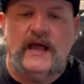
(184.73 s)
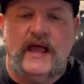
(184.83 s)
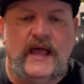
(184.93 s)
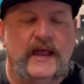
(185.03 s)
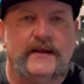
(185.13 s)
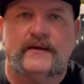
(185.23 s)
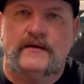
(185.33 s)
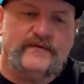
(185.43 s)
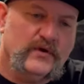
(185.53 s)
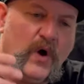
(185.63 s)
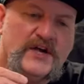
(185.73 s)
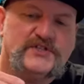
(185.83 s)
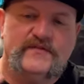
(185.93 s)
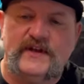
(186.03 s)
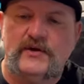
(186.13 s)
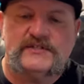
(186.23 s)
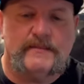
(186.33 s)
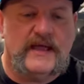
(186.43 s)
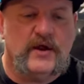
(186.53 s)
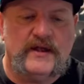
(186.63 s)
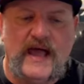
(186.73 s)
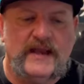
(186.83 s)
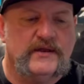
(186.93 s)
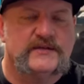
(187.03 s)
And if you watch the videos I made on that,